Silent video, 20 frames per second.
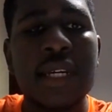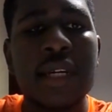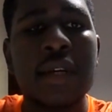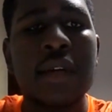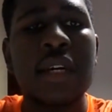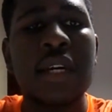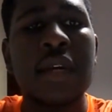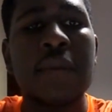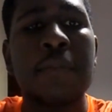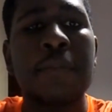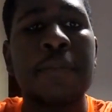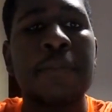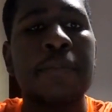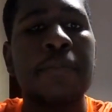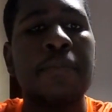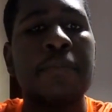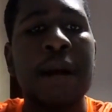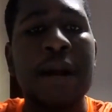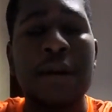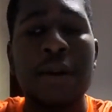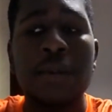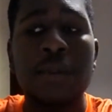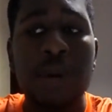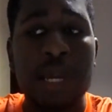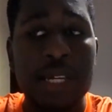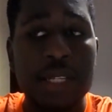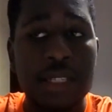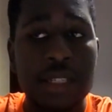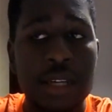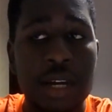he, Barry
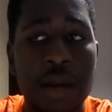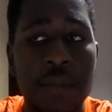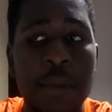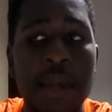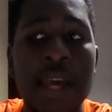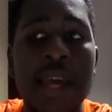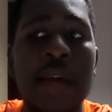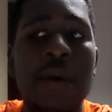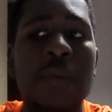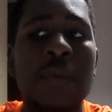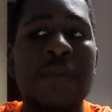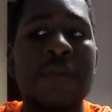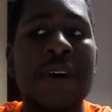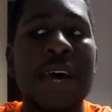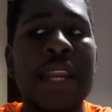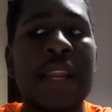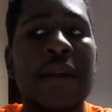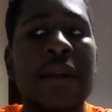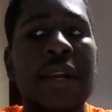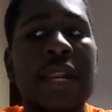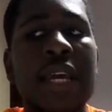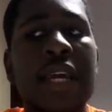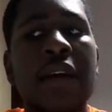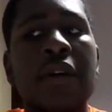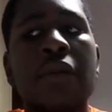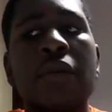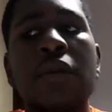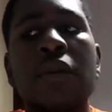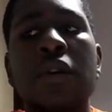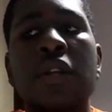wakes up we find out
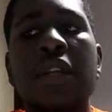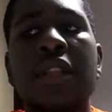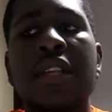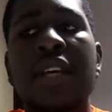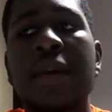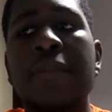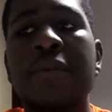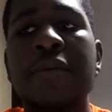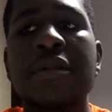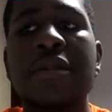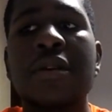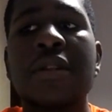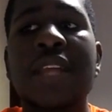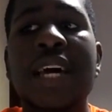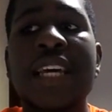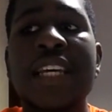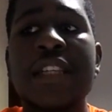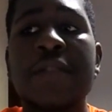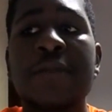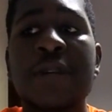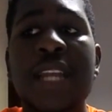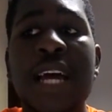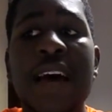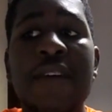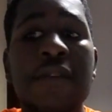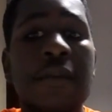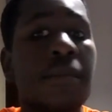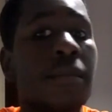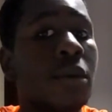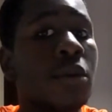later on in the episode that he's been
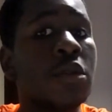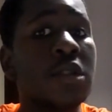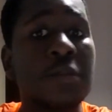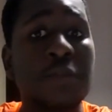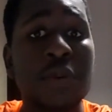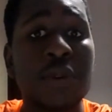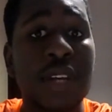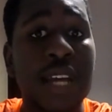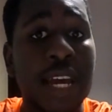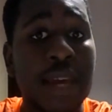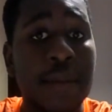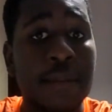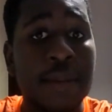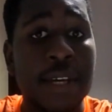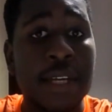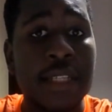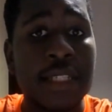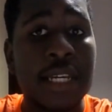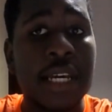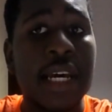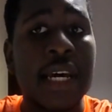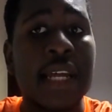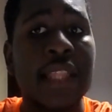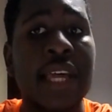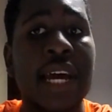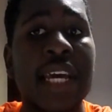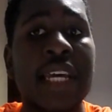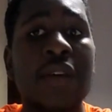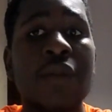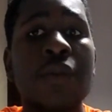having multiple nightmares
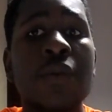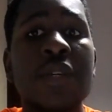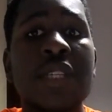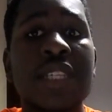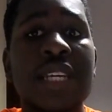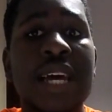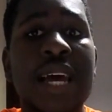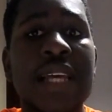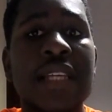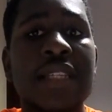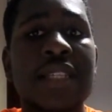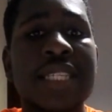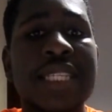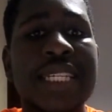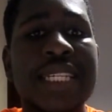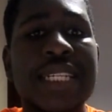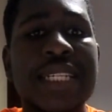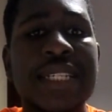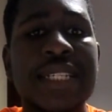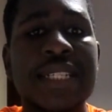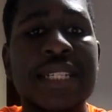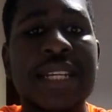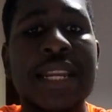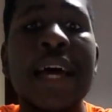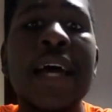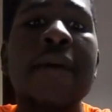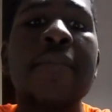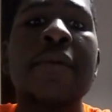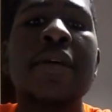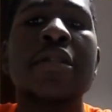that he always has these
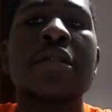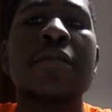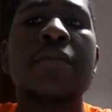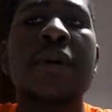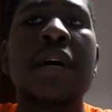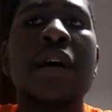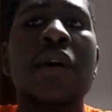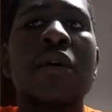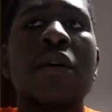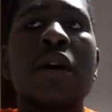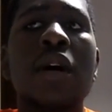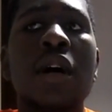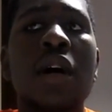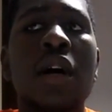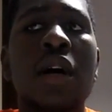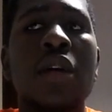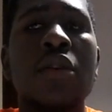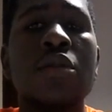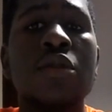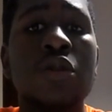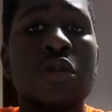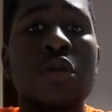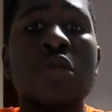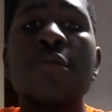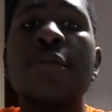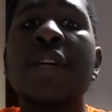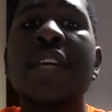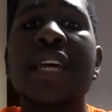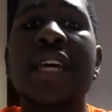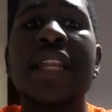nightmares about
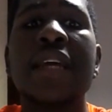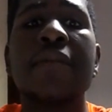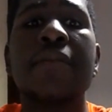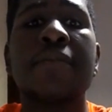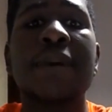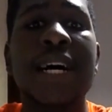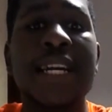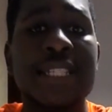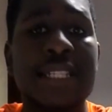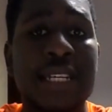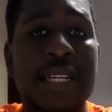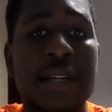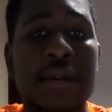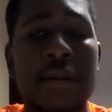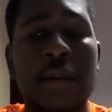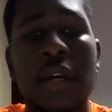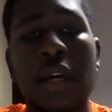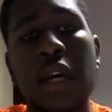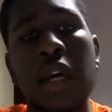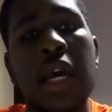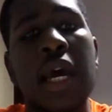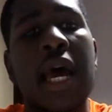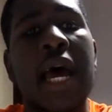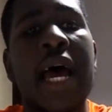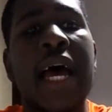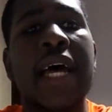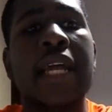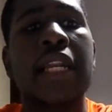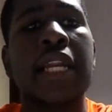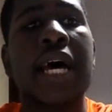Zoom killing Patty
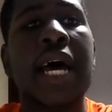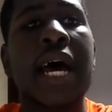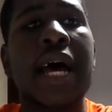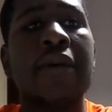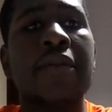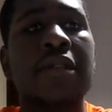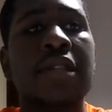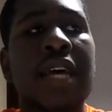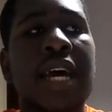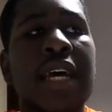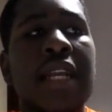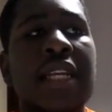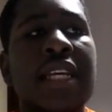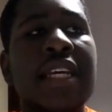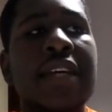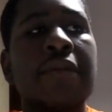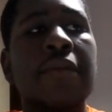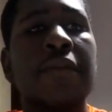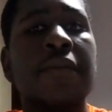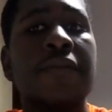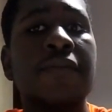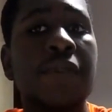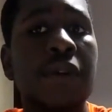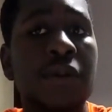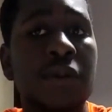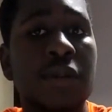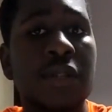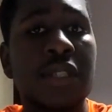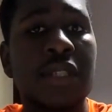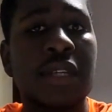and Harrison he
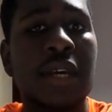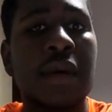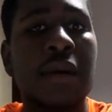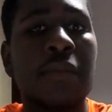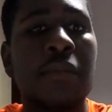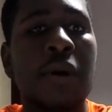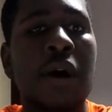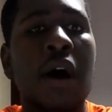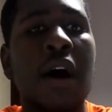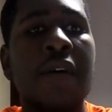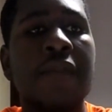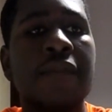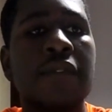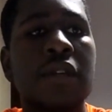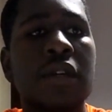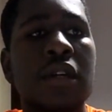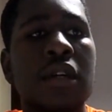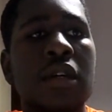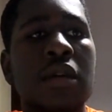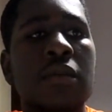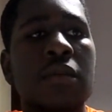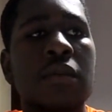reveals after